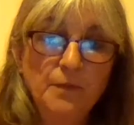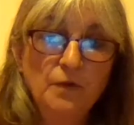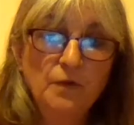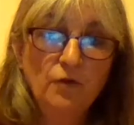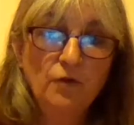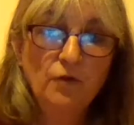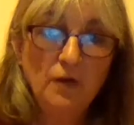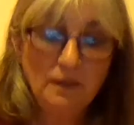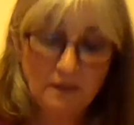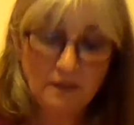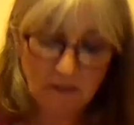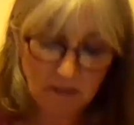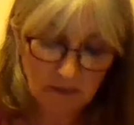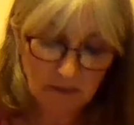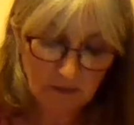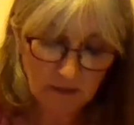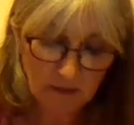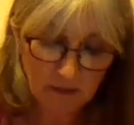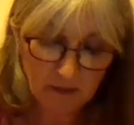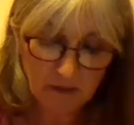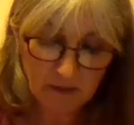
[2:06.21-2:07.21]

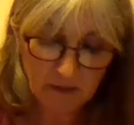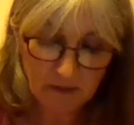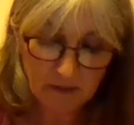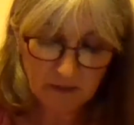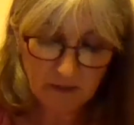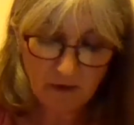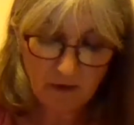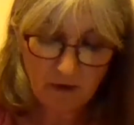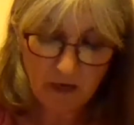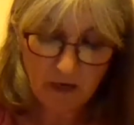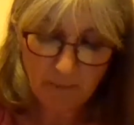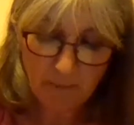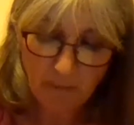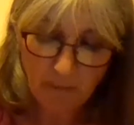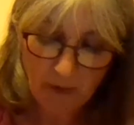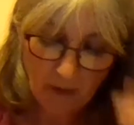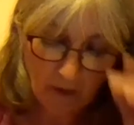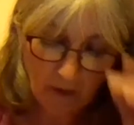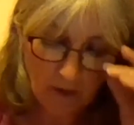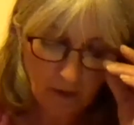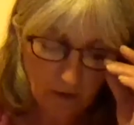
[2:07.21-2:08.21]
crisis at this time,
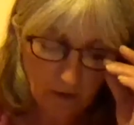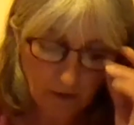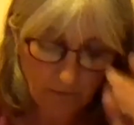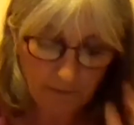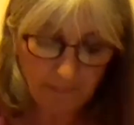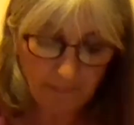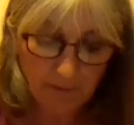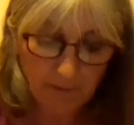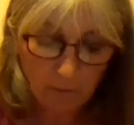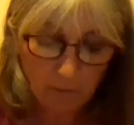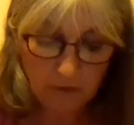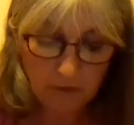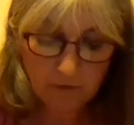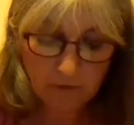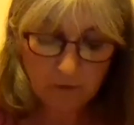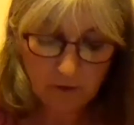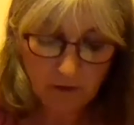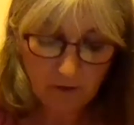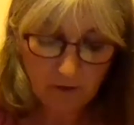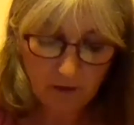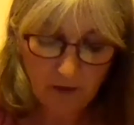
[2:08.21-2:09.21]
which
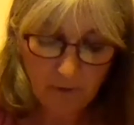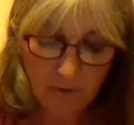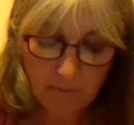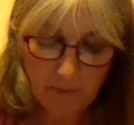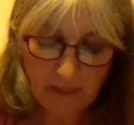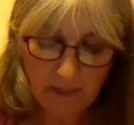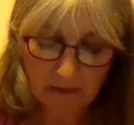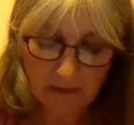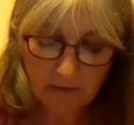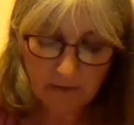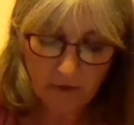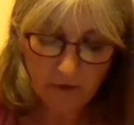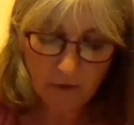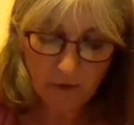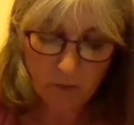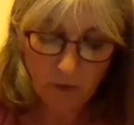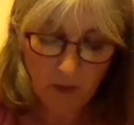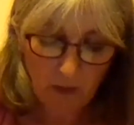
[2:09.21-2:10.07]
I'll come back to